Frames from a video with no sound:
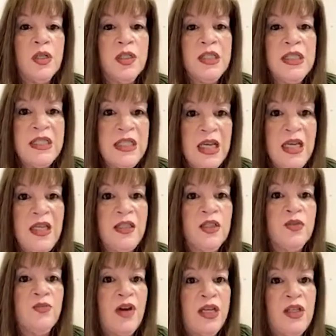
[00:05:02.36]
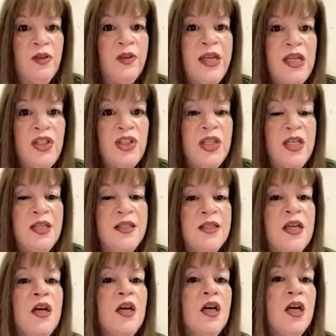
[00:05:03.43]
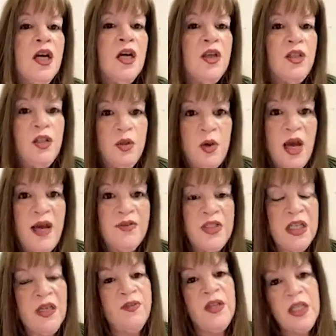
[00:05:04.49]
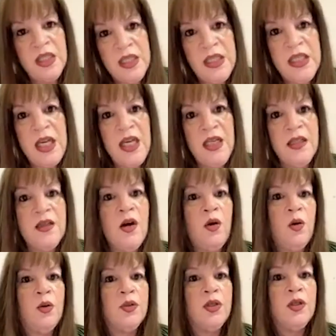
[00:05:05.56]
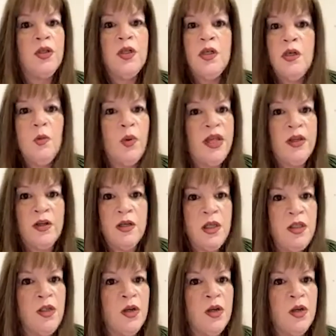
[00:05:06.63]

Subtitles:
state's regulations, you have to give the estate holder, whether,